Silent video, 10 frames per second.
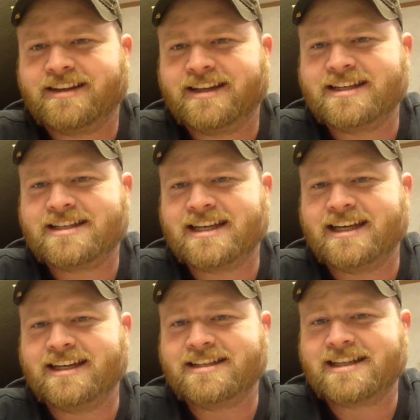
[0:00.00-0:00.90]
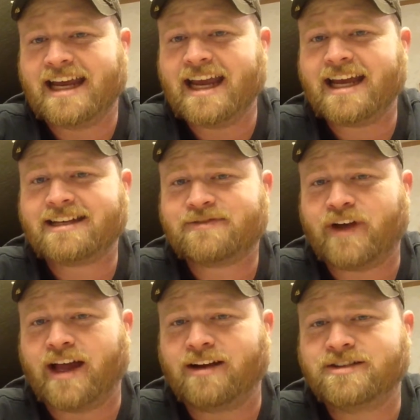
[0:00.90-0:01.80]
this is it,
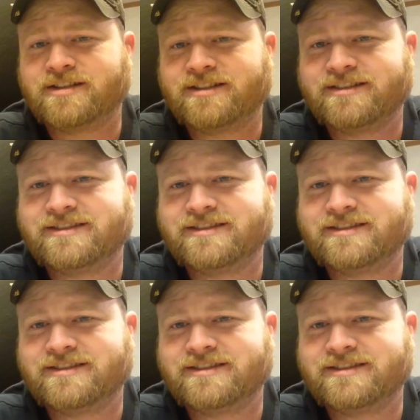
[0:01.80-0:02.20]
fellers.